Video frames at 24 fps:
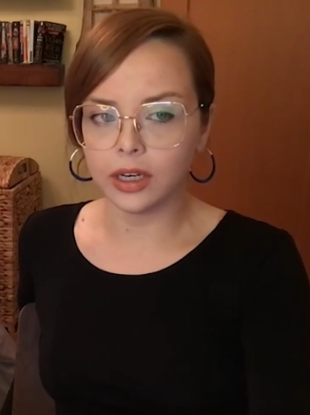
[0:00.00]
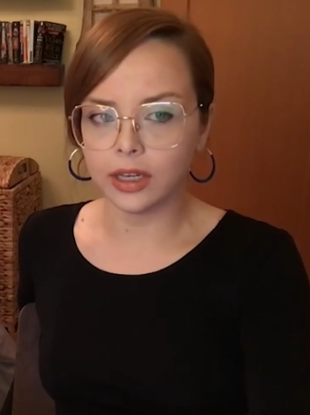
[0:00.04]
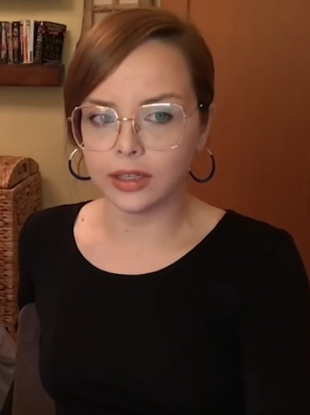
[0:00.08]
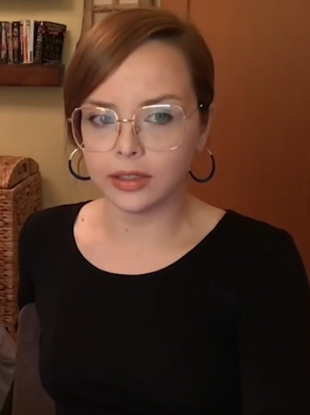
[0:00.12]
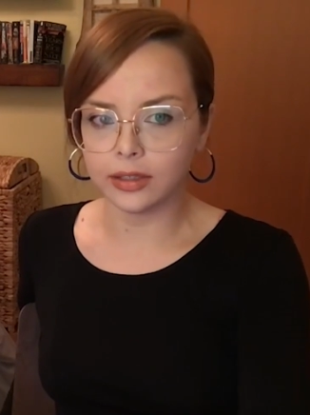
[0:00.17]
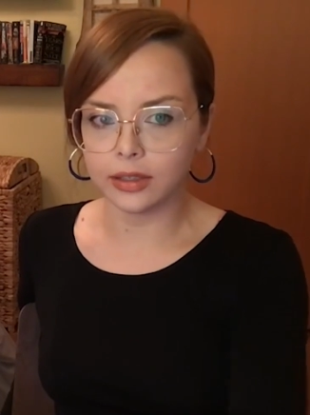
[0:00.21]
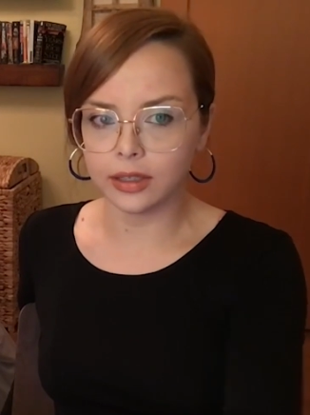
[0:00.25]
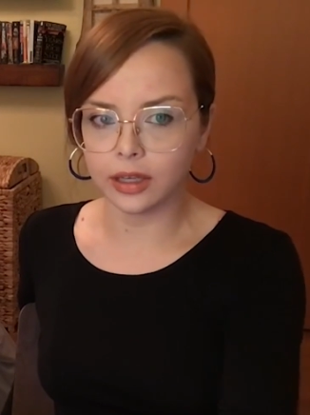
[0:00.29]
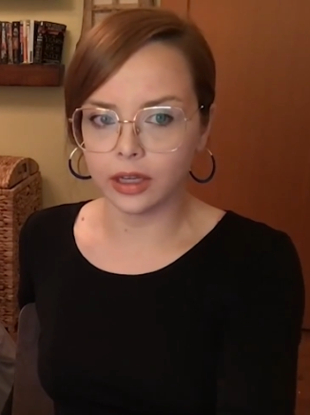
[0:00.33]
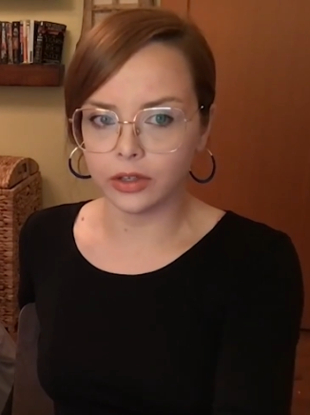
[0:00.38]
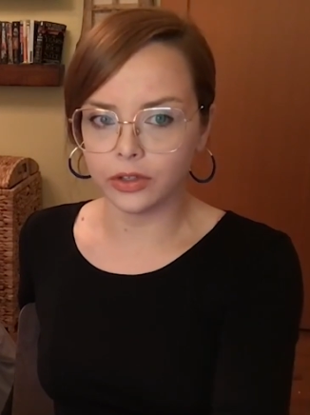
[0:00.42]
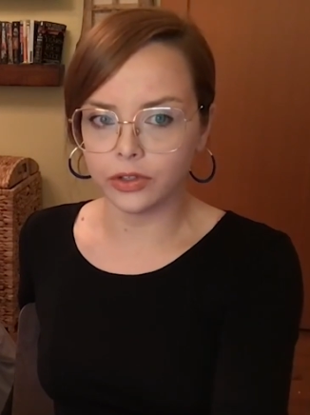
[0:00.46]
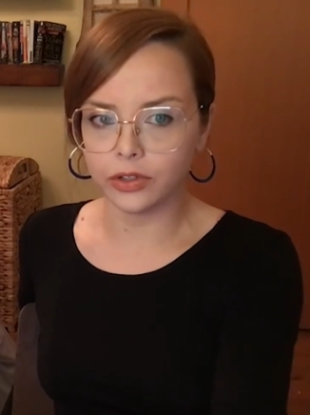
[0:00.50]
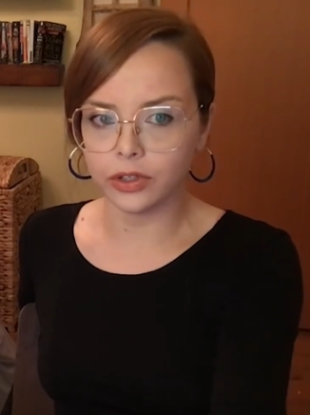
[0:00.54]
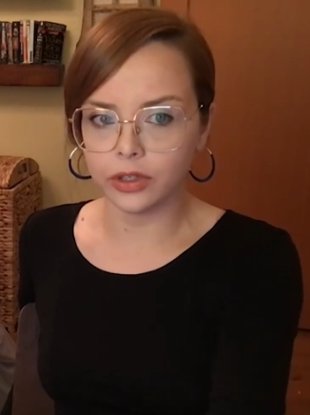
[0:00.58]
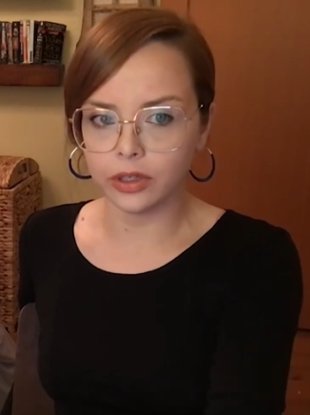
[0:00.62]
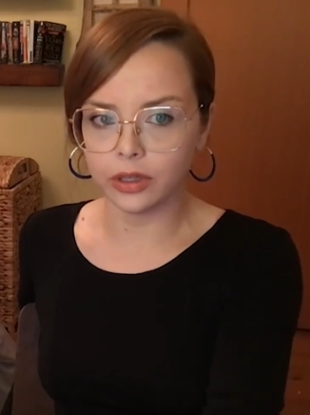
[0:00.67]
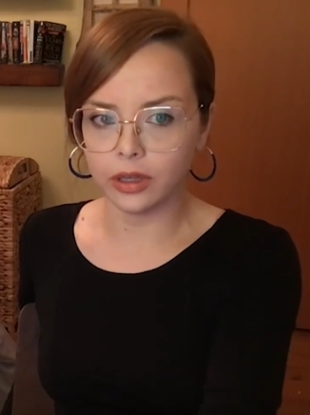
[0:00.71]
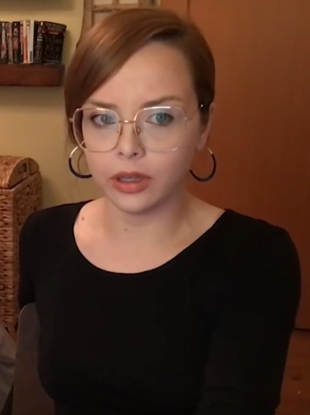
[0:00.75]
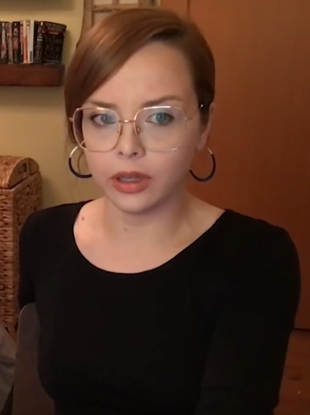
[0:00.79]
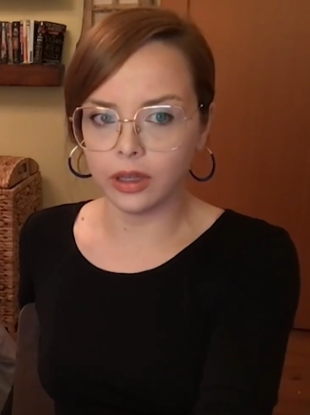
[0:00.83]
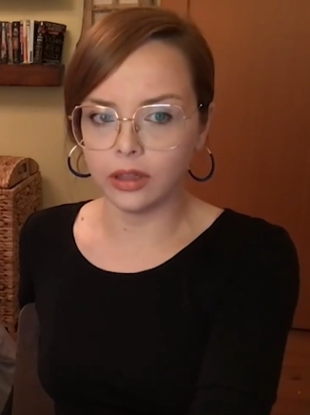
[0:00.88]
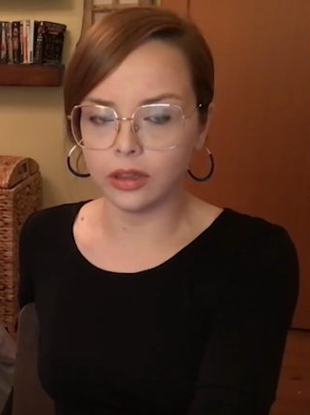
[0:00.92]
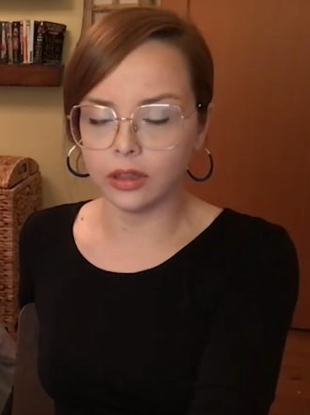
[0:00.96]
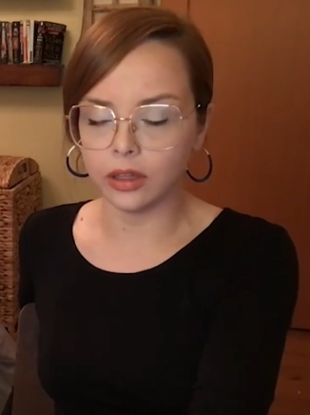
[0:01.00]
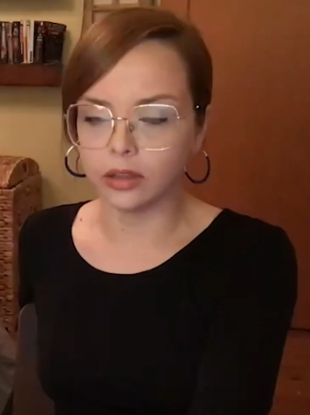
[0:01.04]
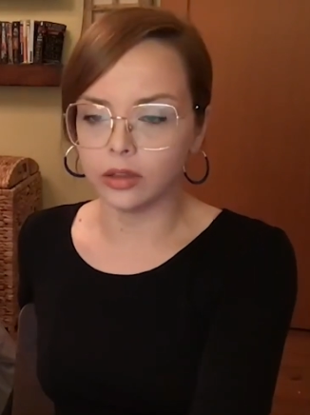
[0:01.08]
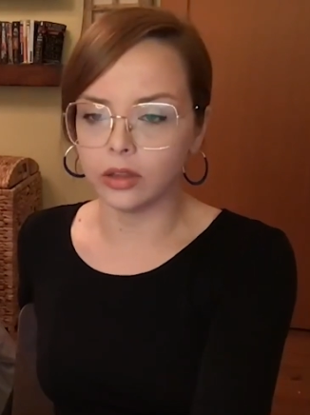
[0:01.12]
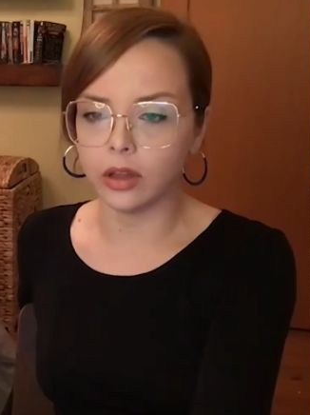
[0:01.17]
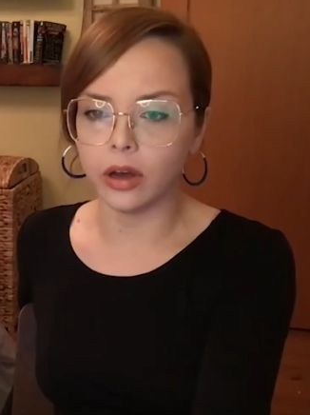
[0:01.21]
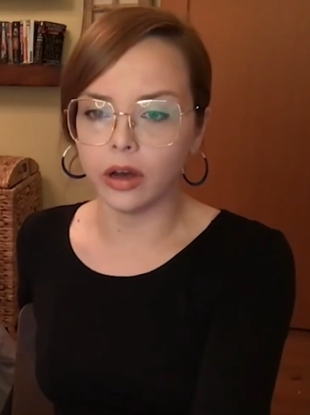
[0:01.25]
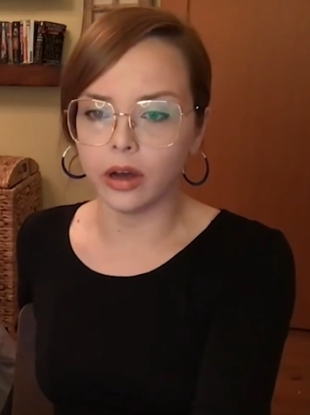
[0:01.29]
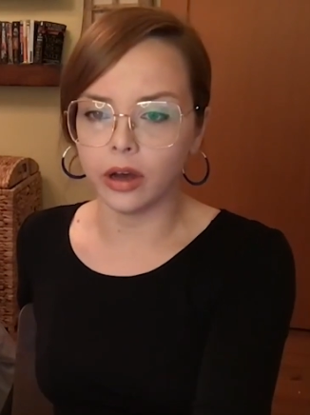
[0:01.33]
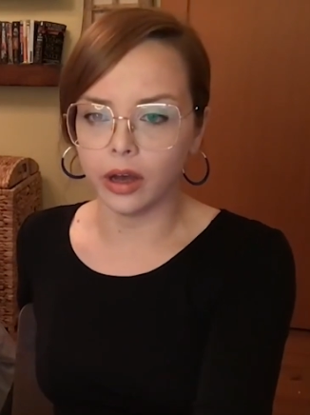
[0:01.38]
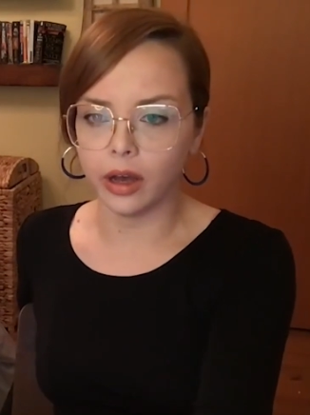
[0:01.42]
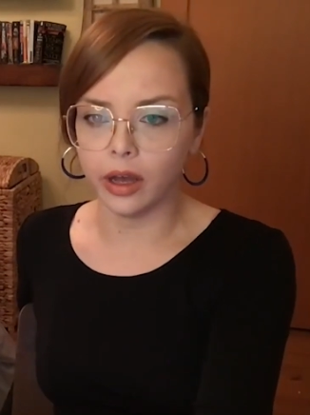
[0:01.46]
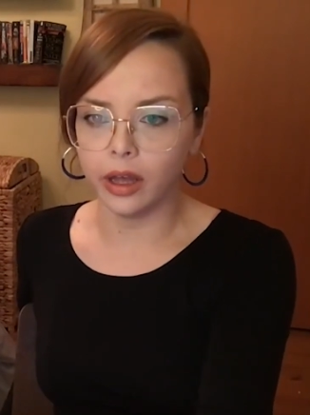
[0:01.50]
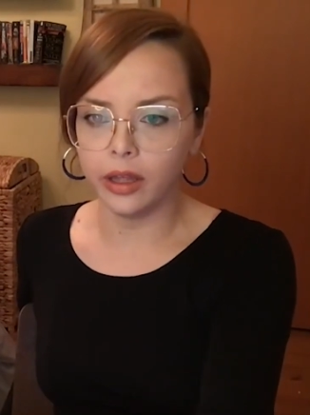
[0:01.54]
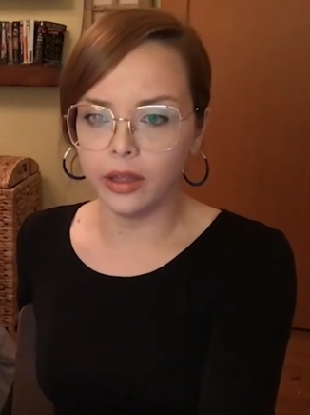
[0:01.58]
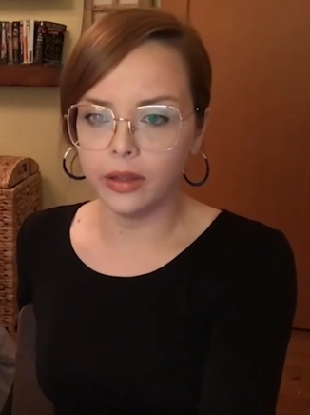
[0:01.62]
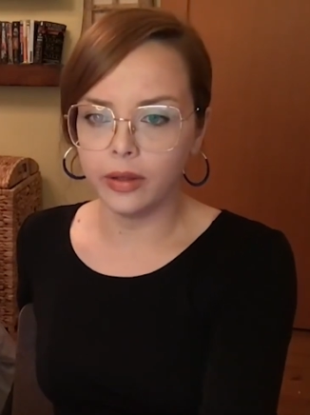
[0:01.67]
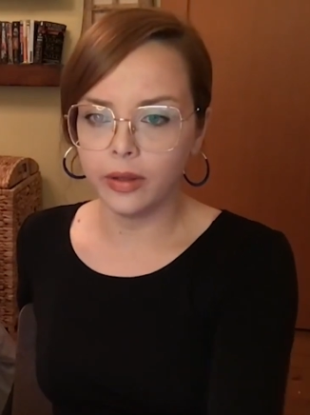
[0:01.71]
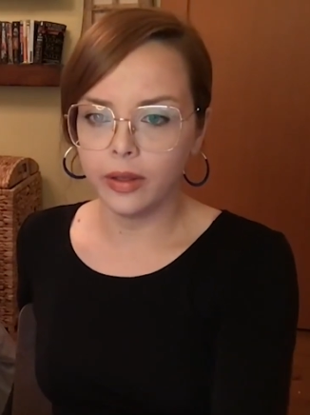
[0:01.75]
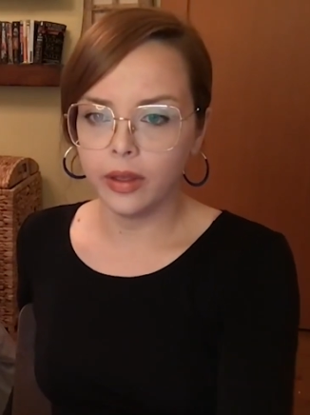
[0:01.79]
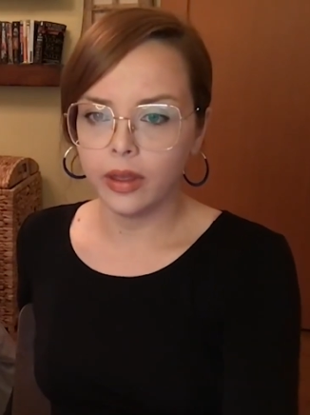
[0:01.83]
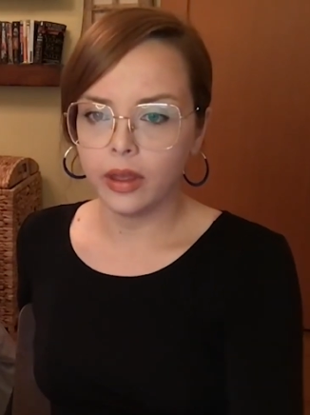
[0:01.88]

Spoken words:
as such in the law,